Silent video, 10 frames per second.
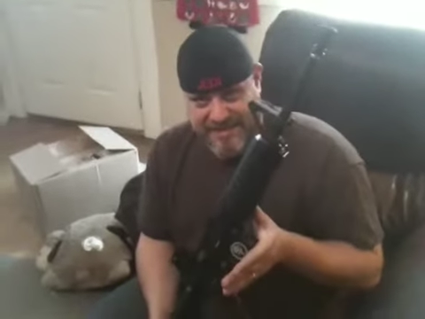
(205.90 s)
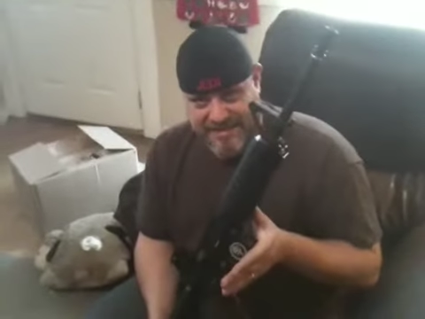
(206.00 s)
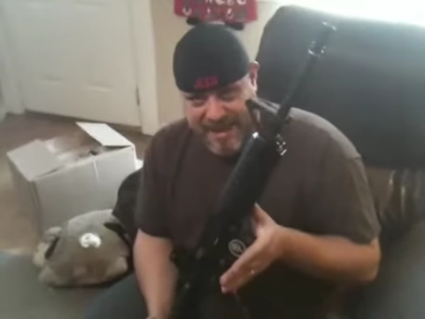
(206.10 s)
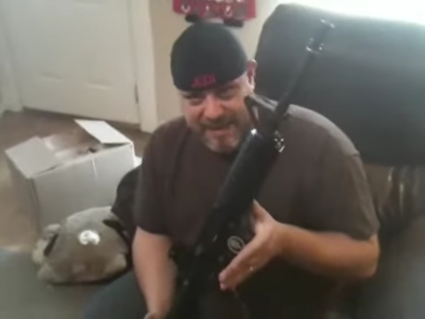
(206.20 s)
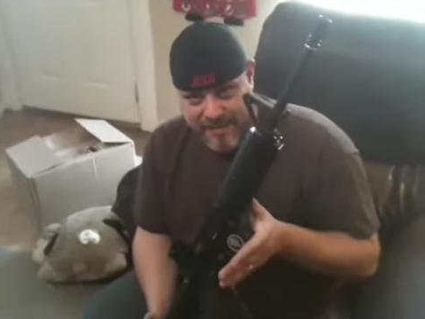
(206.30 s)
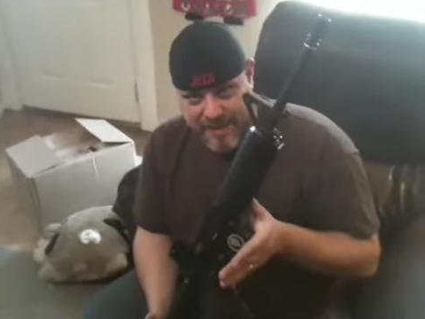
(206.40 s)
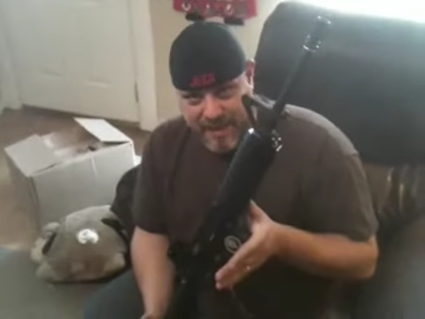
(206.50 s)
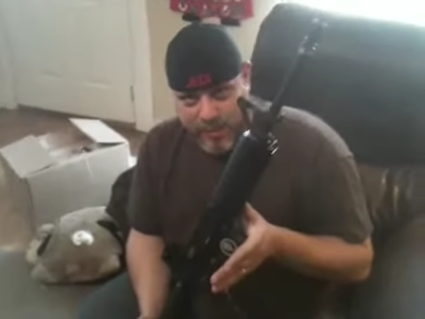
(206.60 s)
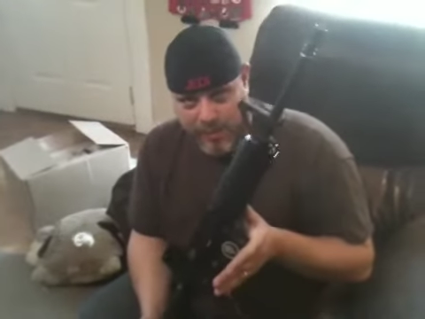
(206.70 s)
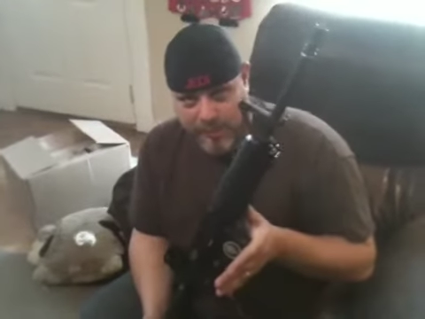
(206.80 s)
inside the
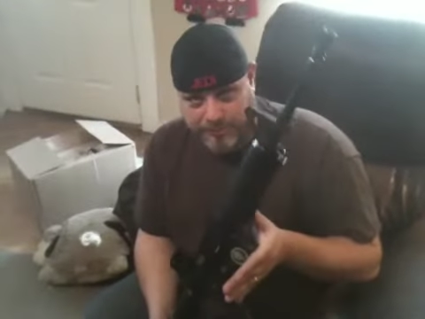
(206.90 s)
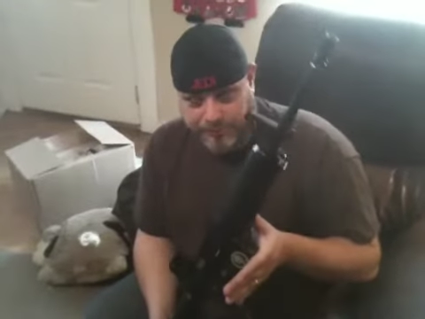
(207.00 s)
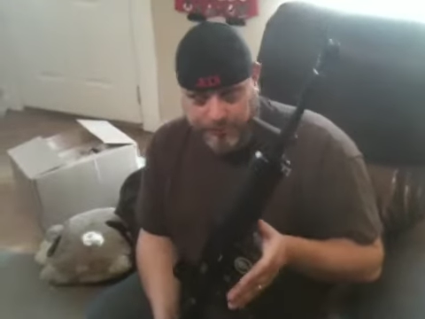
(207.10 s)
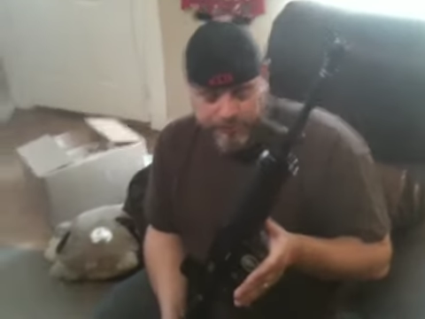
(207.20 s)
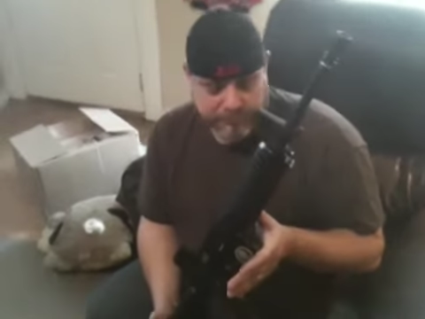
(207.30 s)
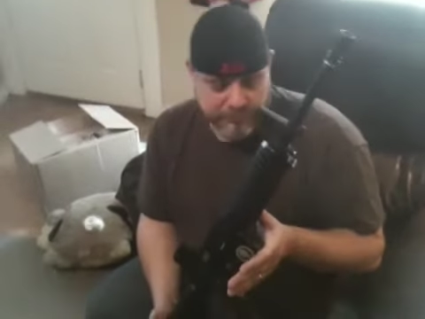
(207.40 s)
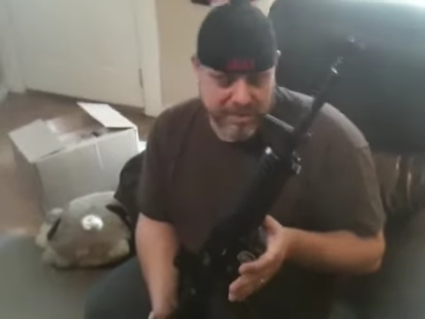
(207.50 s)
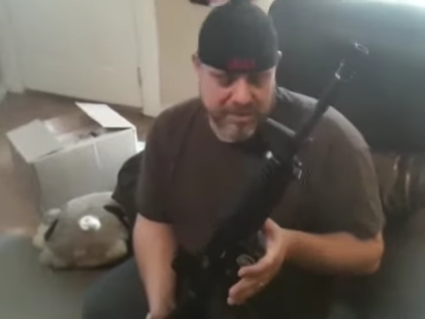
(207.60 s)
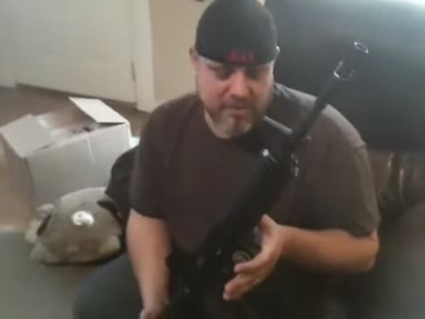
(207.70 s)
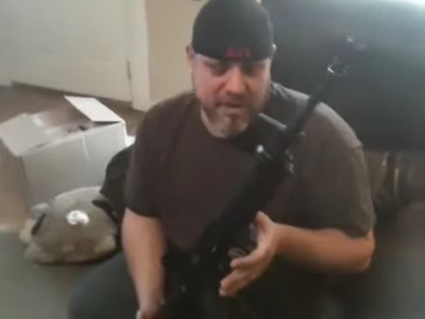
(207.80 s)
mag well.
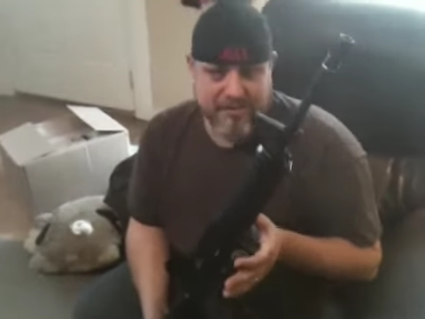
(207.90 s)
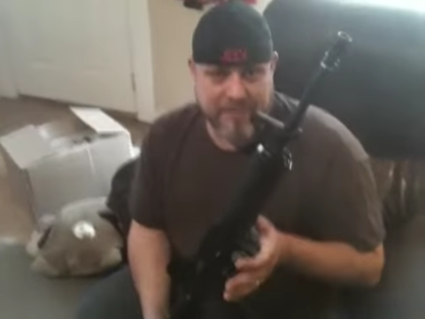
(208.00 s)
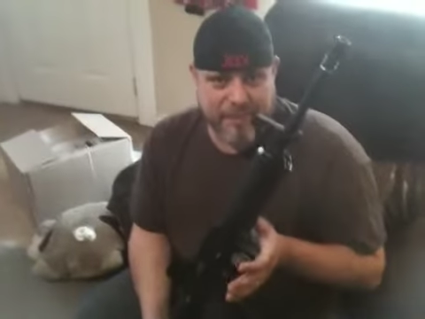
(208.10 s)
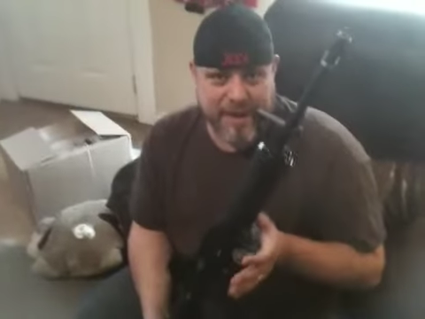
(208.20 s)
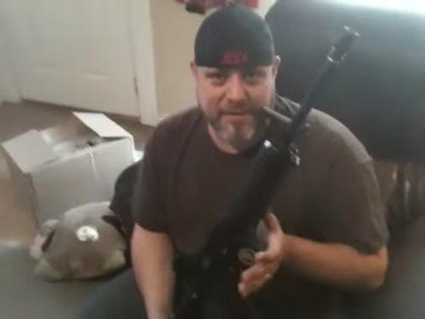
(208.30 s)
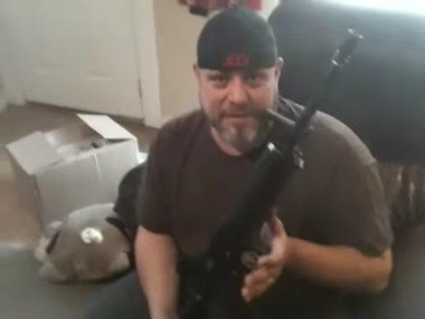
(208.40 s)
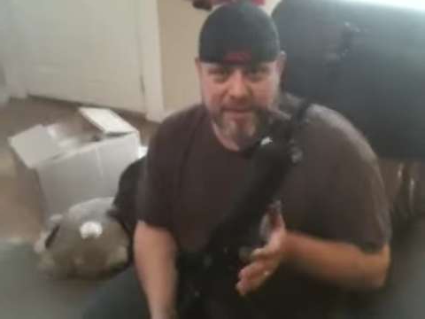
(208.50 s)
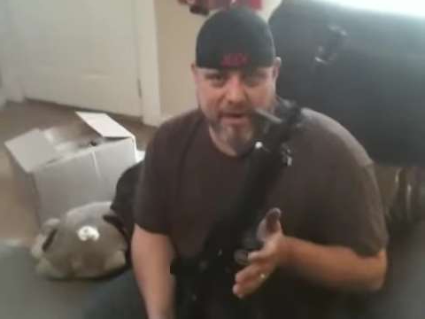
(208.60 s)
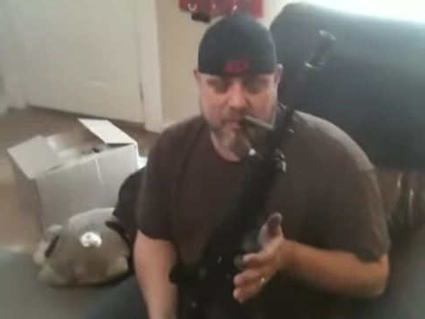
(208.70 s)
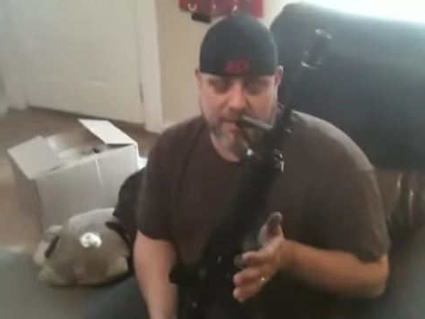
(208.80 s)
You have to pound it
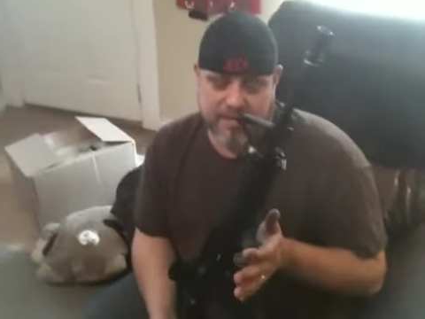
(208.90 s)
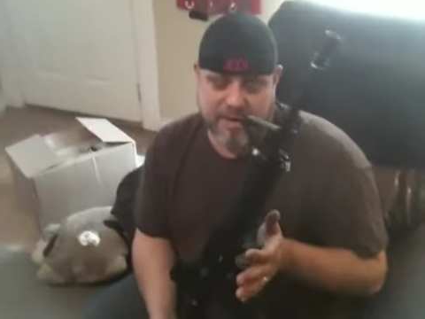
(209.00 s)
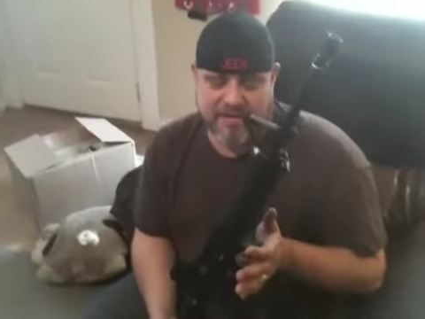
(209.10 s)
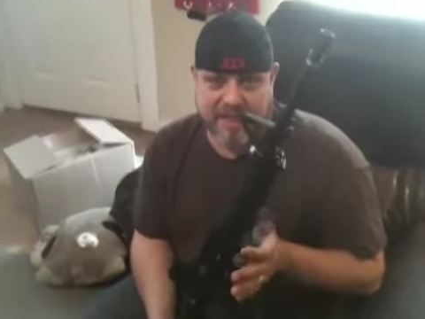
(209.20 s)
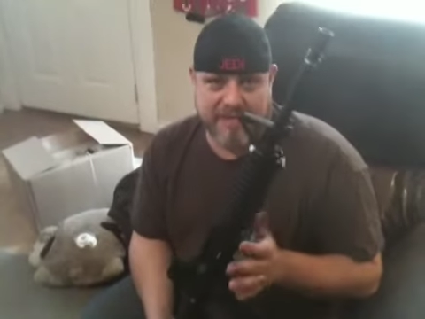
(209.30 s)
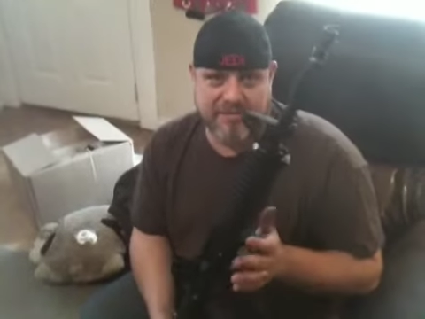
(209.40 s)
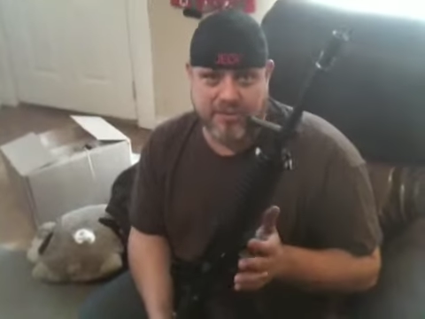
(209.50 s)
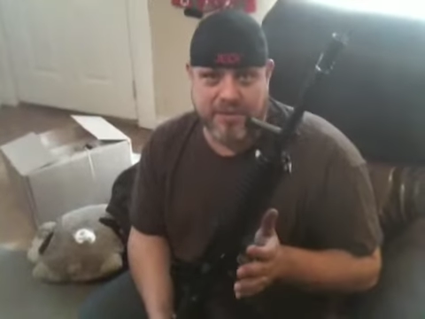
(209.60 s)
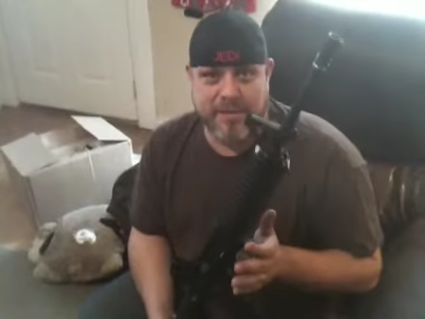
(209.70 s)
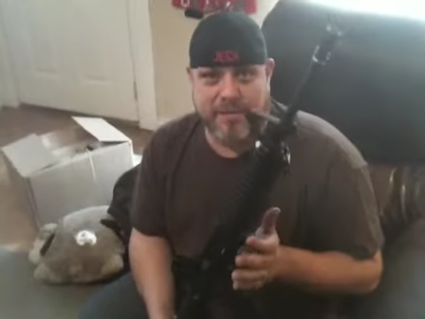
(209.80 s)
home and you have to have two
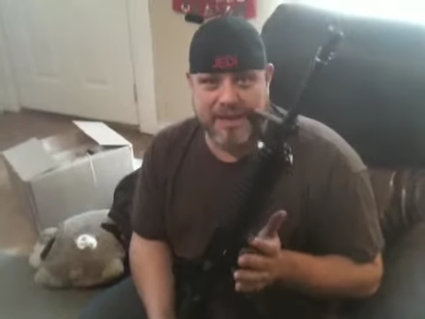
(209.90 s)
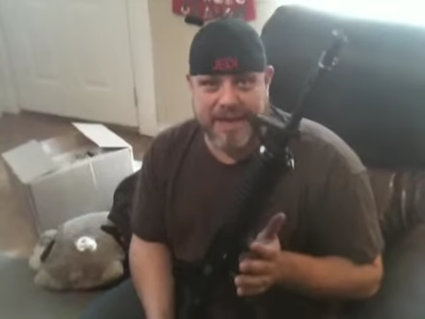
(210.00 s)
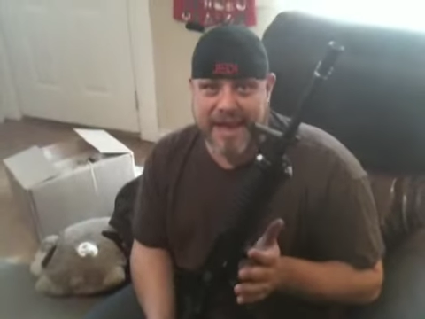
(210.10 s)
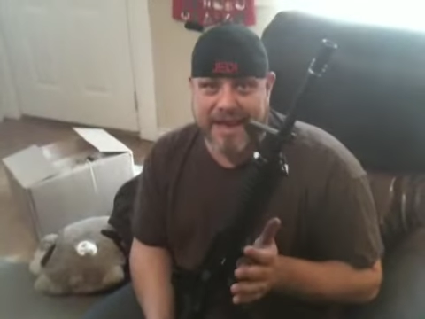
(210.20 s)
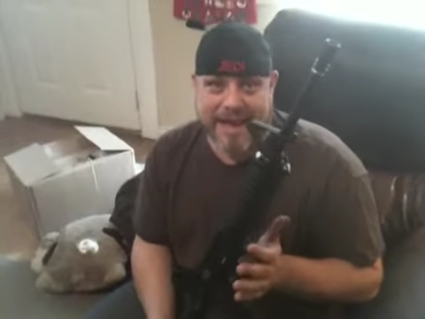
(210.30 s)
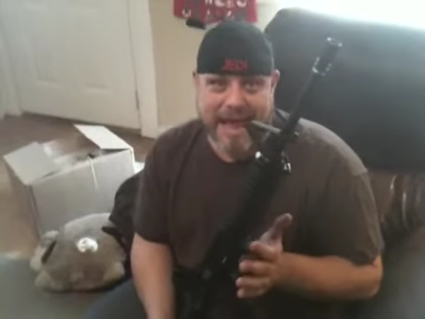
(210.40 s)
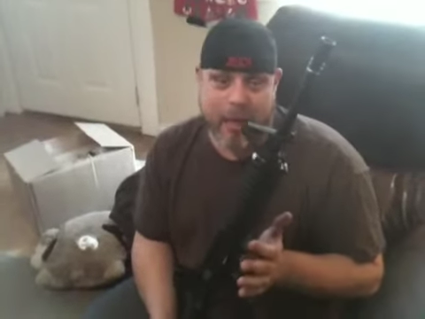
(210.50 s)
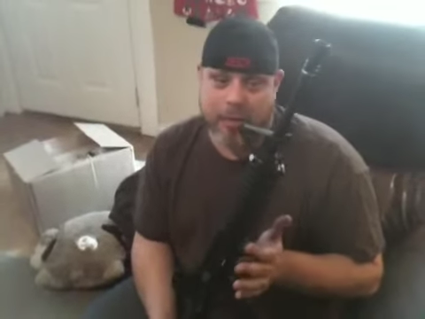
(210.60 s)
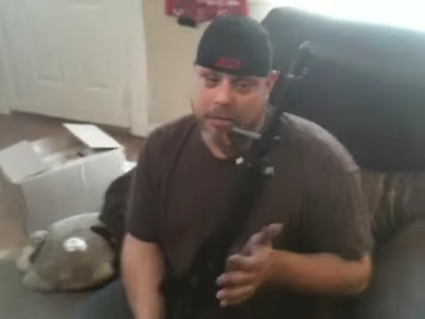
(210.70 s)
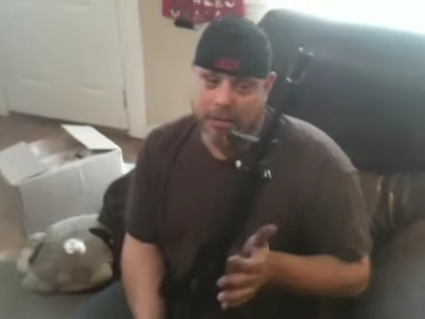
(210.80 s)
people to yank it out.